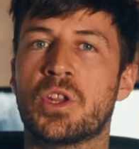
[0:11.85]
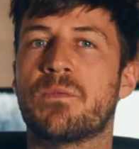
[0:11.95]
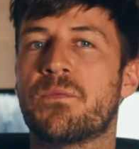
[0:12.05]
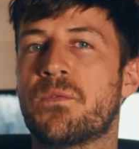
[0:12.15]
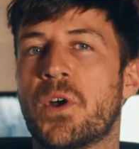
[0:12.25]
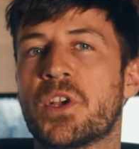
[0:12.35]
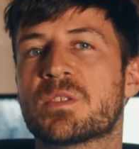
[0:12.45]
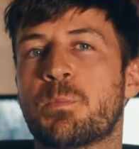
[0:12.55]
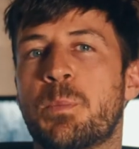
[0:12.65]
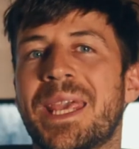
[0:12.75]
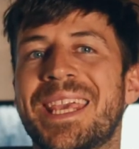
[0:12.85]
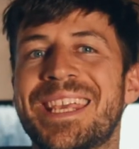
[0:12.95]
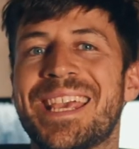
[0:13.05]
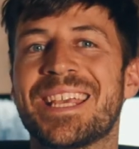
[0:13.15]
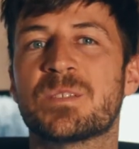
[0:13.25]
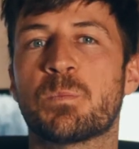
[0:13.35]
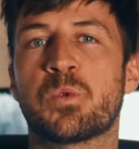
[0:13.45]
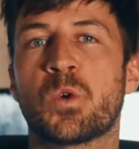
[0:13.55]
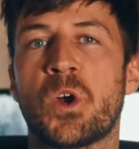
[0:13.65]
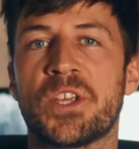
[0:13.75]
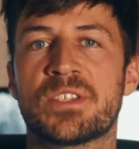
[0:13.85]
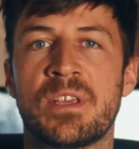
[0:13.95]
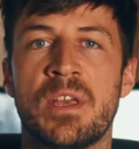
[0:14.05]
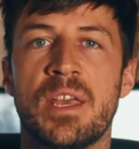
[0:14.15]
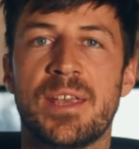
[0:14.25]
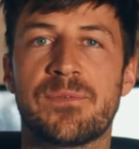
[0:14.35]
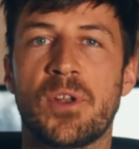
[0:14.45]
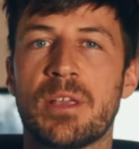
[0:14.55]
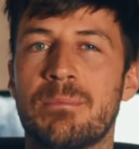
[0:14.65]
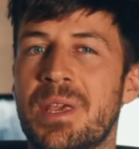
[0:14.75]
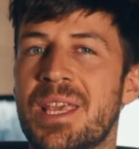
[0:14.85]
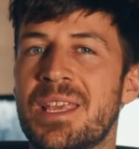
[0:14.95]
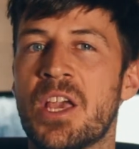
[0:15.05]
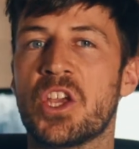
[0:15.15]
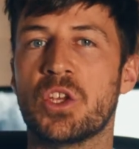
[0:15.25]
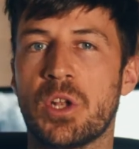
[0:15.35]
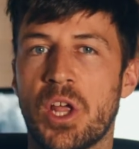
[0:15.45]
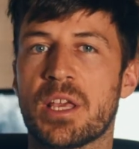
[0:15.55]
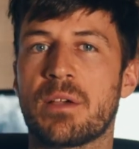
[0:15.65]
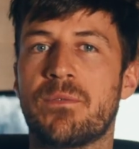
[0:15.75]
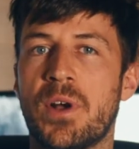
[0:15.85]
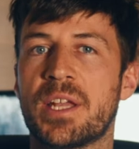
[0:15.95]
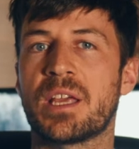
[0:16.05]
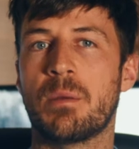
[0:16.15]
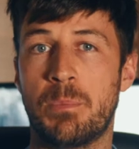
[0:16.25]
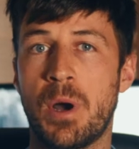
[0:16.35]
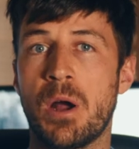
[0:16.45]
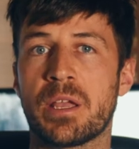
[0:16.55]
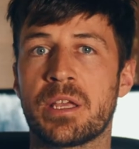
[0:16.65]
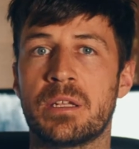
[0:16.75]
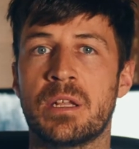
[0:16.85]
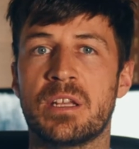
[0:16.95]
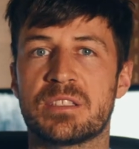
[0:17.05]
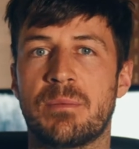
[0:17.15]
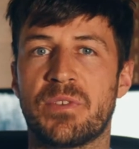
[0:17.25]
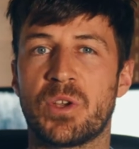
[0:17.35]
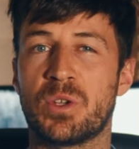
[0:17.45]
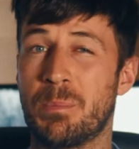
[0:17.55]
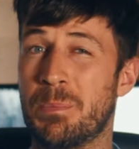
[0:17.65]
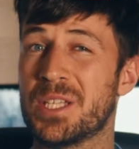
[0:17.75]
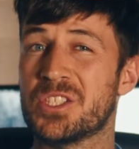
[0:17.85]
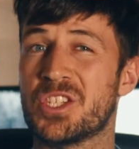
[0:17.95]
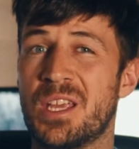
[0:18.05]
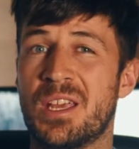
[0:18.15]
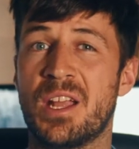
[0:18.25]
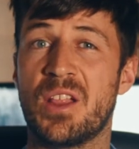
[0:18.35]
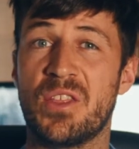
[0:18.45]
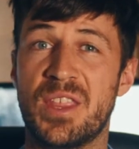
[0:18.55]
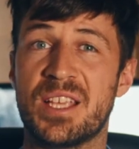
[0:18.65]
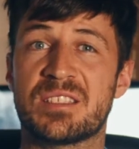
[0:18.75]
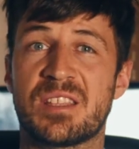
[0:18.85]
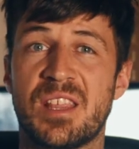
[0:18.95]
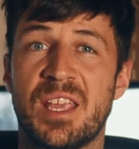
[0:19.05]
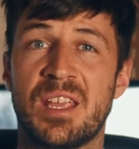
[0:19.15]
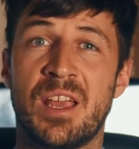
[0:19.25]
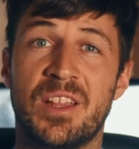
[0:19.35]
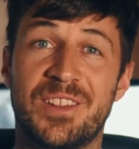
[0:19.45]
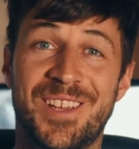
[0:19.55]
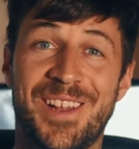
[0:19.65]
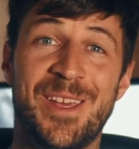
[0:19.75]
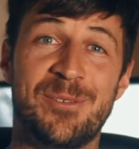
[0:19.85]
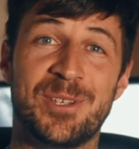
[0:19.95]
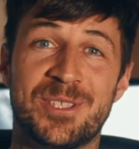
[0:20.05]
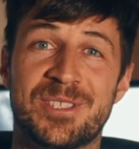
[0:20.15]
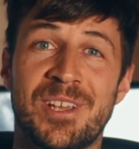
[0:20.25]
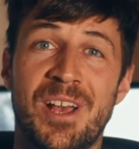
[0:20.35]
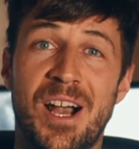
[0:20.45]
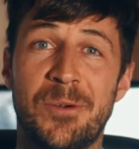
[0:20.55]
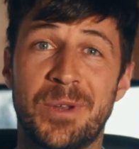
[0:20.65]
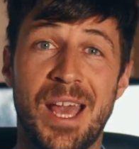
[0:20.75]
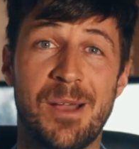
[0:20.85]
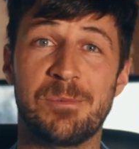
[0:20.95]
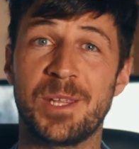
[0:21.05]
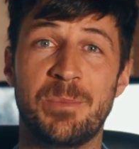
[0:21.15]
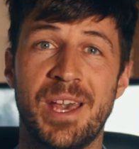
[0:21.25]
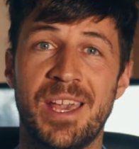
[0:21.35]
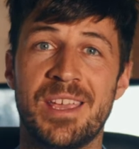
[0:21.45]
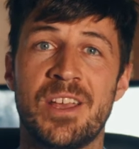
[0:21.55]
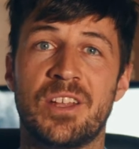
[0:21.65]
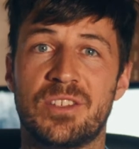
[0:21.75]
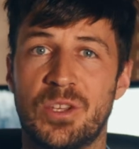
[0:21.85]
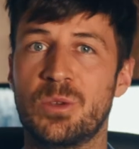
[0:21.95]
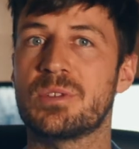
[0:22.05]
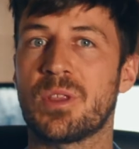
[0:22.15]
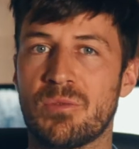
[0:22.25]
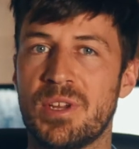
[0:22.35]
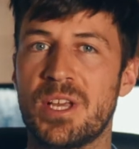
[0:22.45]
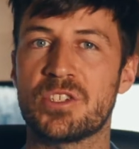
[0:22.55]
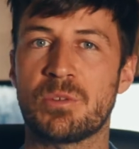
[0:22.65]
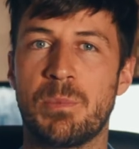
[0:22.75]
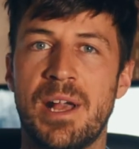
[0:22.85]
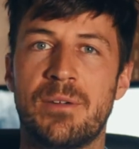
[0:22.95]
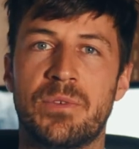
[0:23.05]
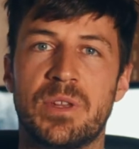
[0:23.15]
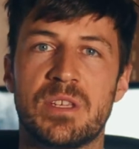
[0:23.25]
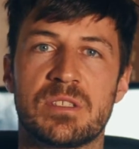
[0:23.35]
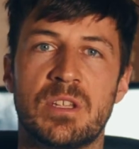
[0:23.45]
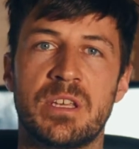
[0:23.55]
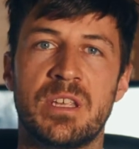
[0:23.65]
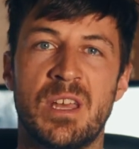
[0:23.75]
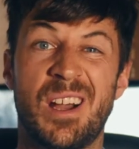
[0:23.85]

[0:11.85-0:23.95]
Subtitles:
The first P is price. If like me, you like finding a bargain, something on a budget, this thing delivers. I would happily pay £200 to £300 for this light.